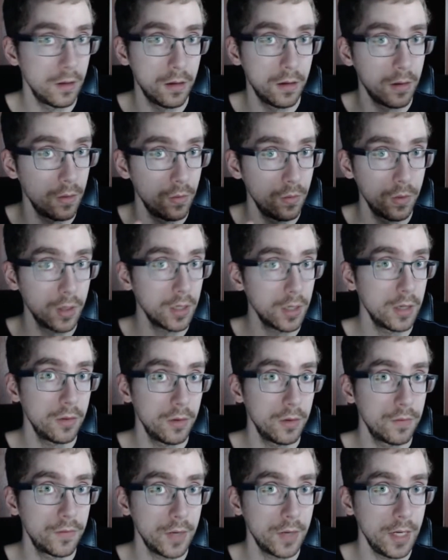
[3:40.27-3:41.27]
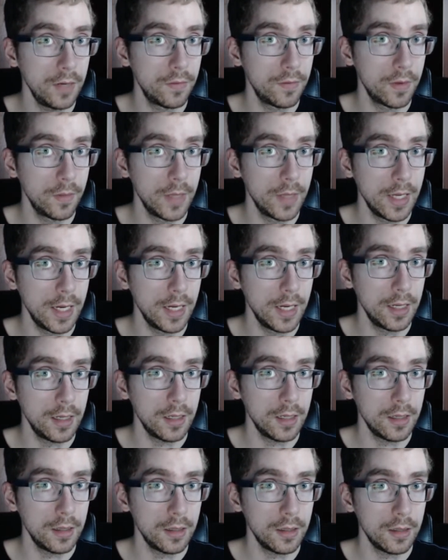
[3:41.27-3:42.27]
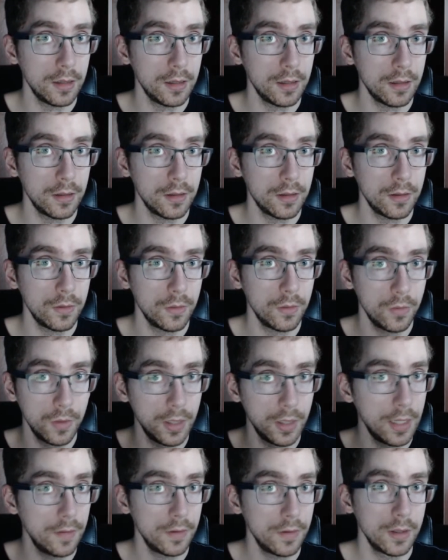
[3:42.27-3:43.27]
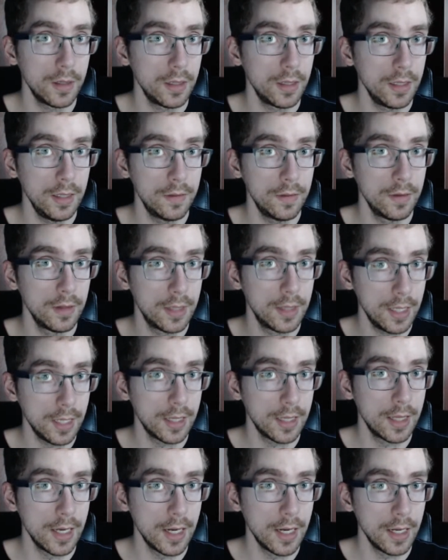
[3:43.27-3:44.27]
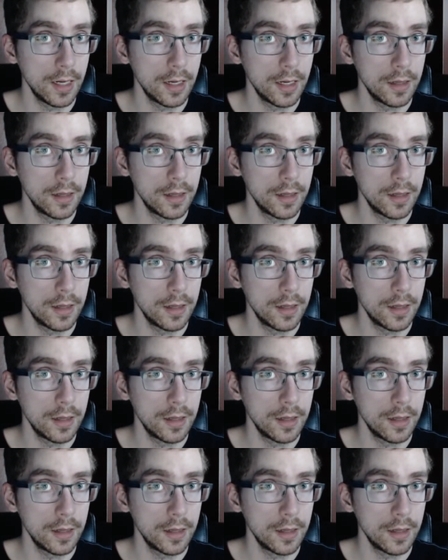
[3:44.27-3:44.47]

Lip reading: We're going to refrain from that. We're never going to even think that.